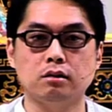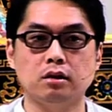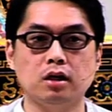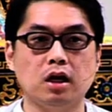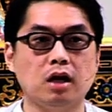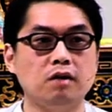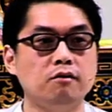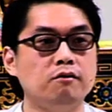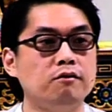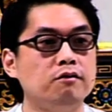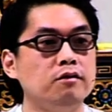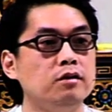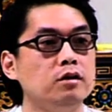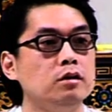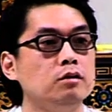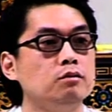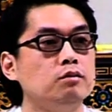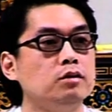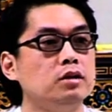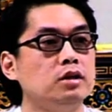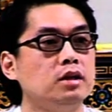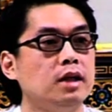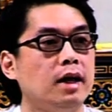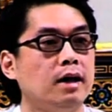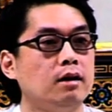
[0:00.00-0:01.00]
and filled
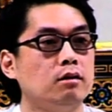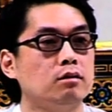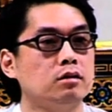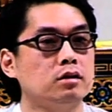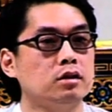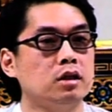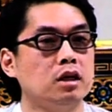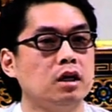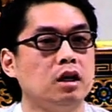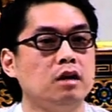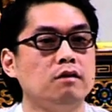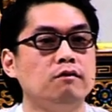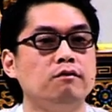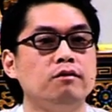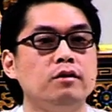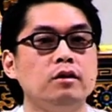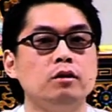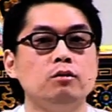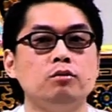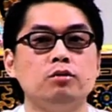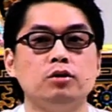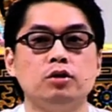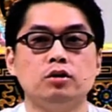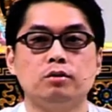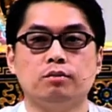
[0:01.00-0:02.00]
with doubts and
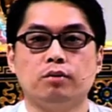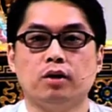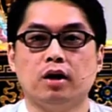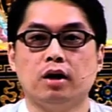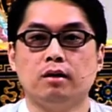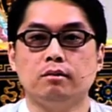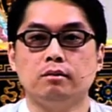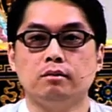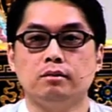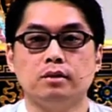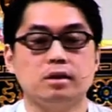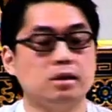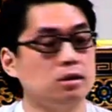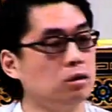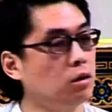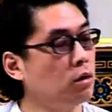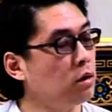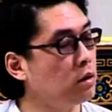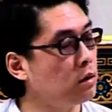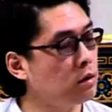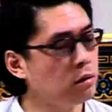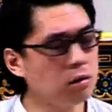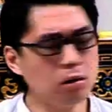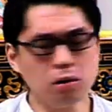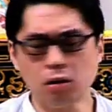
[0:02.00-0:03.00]
filled with your problems, and
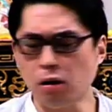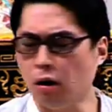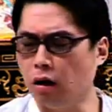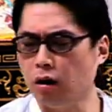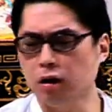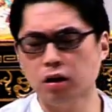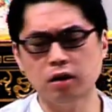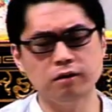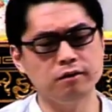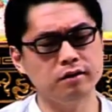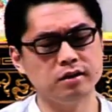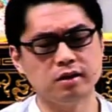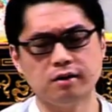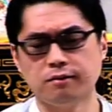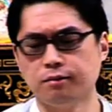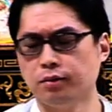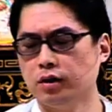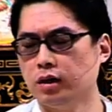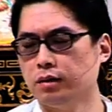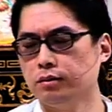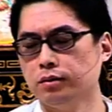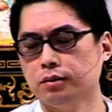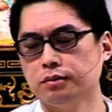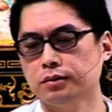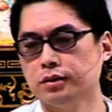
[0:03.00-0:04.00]
all of us have
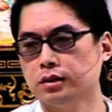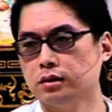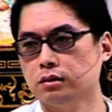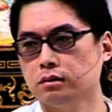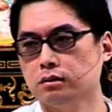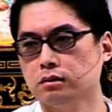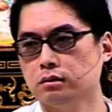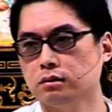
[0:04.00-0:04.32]
problems,